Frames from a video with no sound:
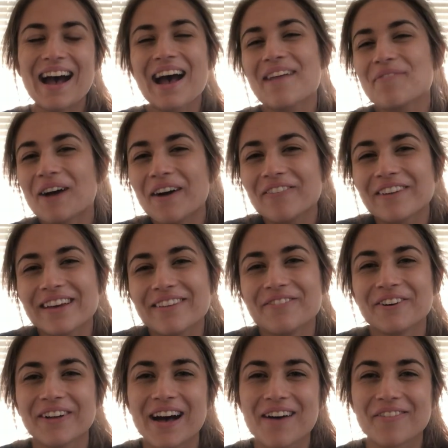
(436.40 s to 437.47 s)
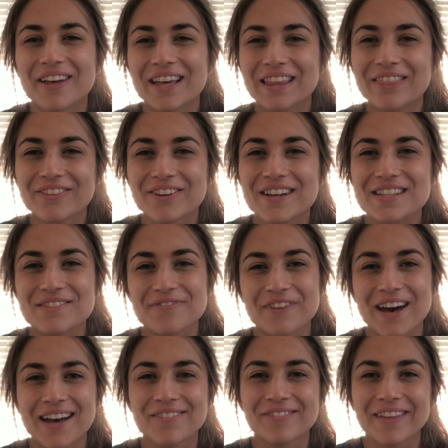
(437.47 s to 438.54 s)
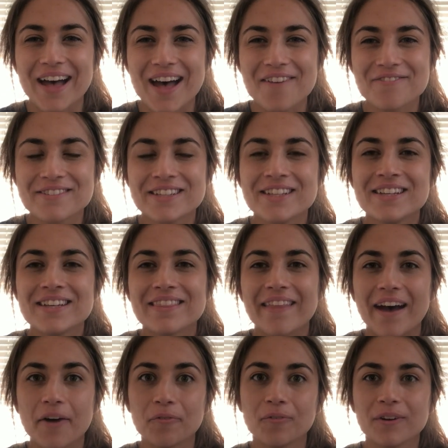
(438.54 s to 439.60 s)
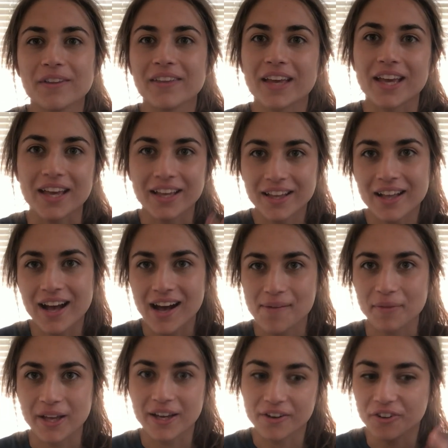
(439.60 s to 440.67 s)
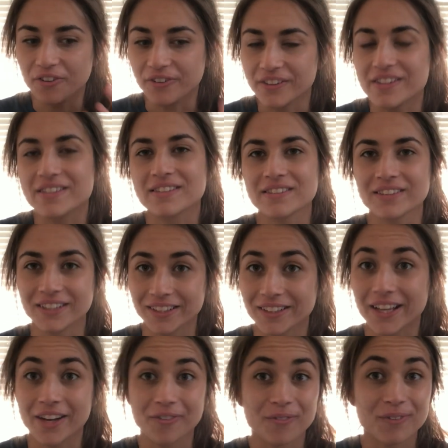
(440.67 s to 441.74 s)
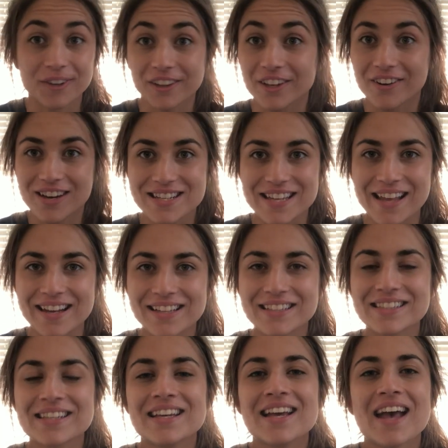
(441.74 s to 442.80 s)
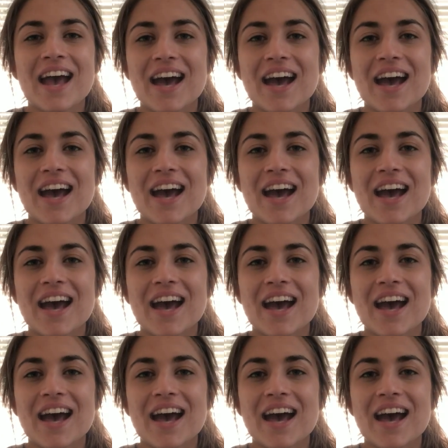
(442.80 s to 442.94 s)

I probably will have like 3 to 5 left that really, I'm like, oh, these look like really great tenants.